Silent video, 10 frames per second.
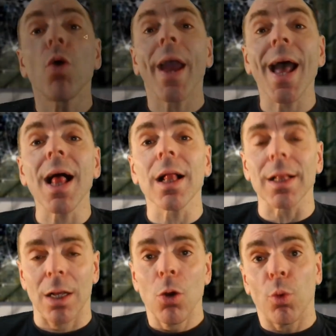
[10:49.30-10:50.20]

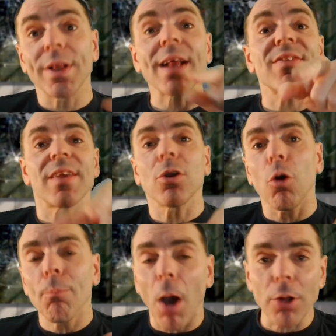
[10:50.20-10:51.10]
hell with that single
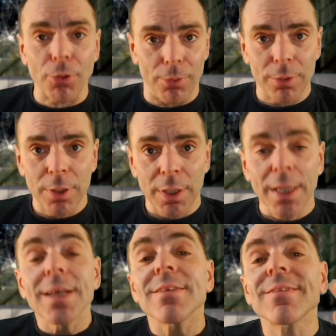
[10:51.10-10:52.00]
mother.
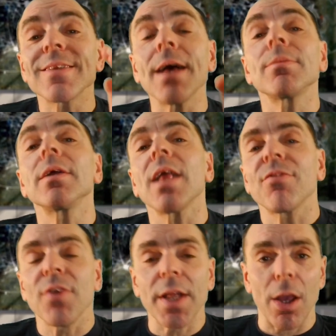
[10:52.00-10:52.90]
Send in that
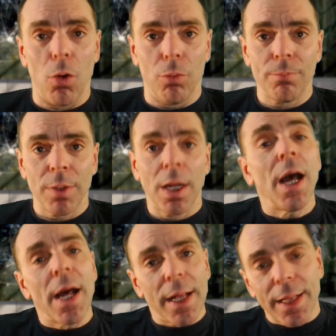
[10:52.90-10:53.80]
video.
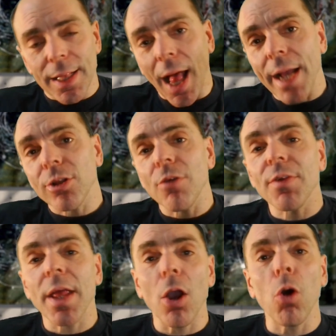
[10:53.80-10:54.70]
Like the
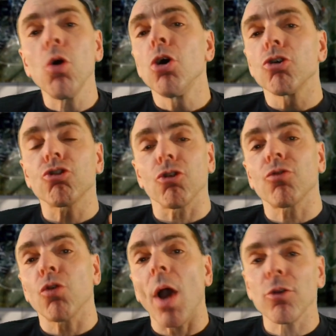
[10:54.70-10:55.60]
video.
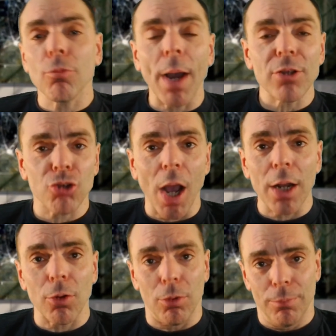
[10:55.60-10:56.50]
Subscribe to my
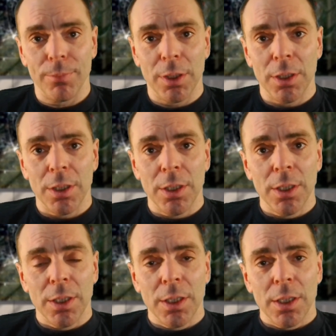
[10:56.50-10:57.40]
channel.
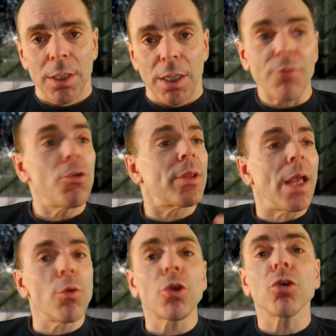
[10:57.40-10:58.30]
If you
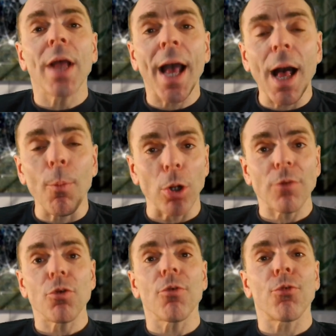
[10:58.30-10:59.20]
think you could help one
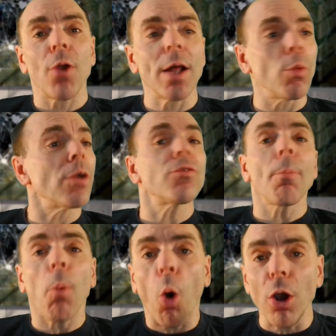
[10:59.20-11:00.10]
of your friends, one of the
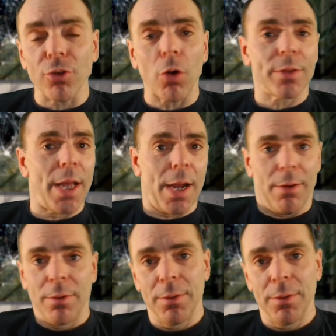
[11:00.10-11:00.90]
boys out there,